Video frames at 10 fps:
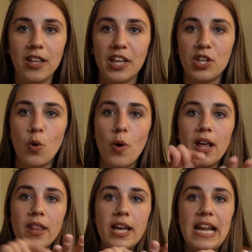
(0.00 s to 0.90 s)
Like you don't
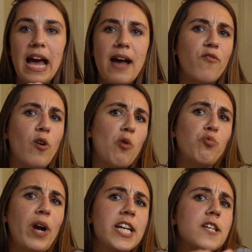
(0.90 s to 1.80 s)
want like for a
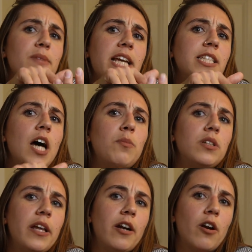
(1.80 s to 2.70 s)
random like double
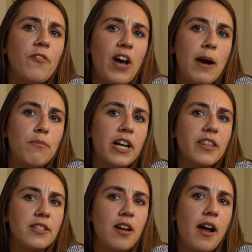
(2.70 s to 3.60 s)
layer of fabric
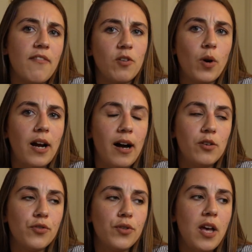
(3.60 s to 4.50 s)
that's not everywhere
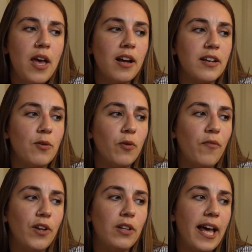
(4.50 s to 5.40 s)
else, because it would
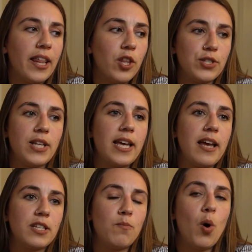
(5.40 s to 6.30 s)
feel like there's like
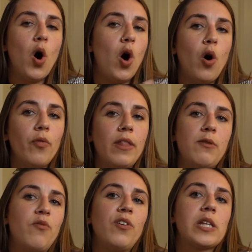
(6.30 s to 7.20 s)
it
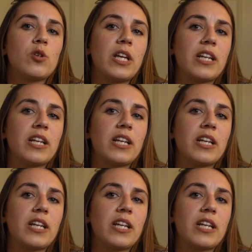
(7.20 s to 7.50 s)
would feel like there's